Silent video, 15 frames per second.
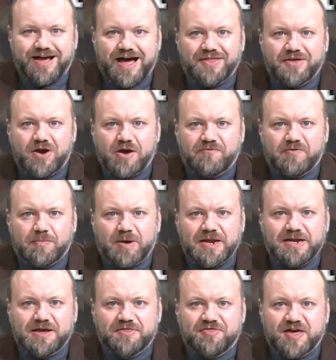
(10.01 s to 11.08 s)
Hi there,
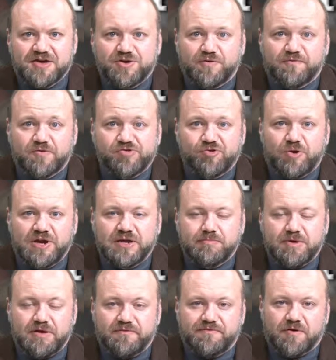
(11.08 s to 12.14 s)
everybody, and thank you for joining
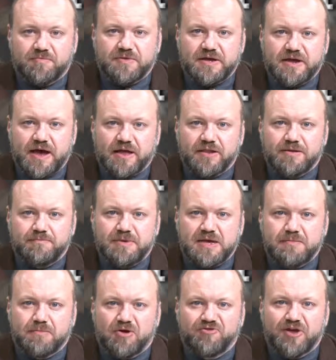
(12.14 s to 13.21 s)
me from the
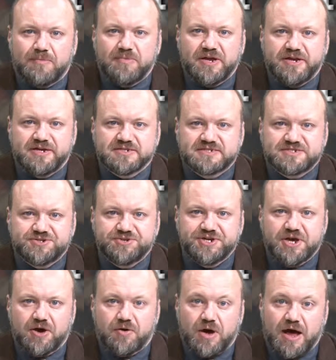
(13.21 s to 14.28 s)
LMP Multimedia
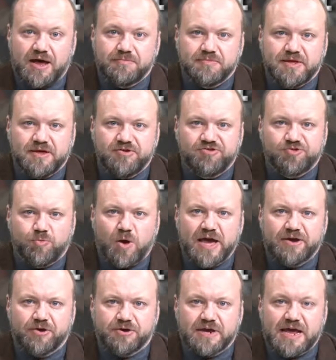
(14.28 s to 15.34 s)
Studio. I'm
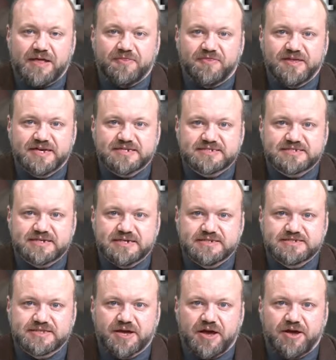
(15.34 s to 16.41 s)
Schweigert, and this
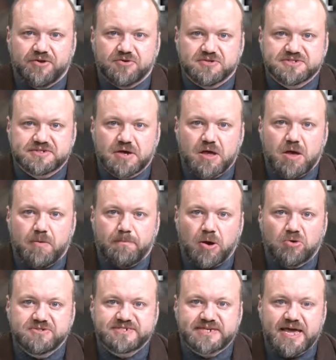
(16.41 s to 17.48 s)
is the Huddle's
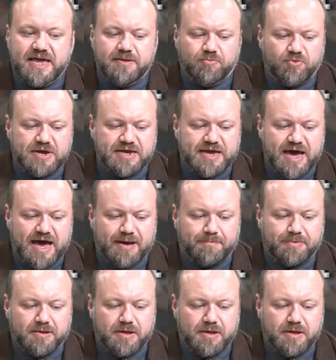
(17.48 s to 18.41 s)
post-game recap.